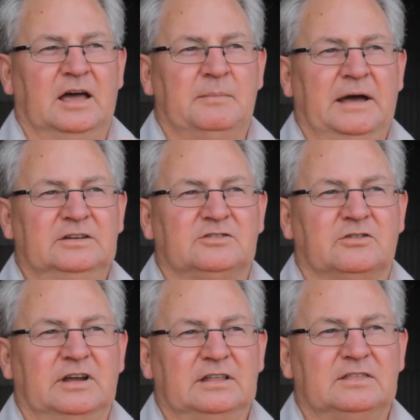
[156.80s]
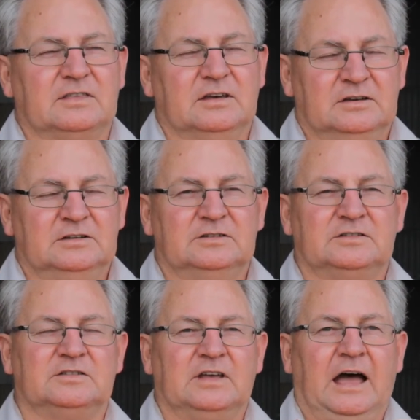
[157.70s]
our main strength
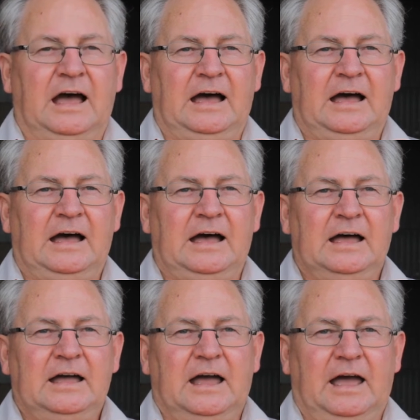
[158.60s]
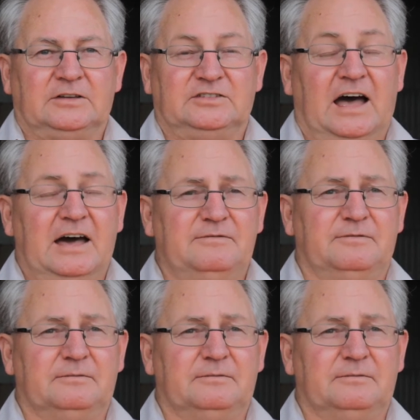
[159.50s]
is our staff,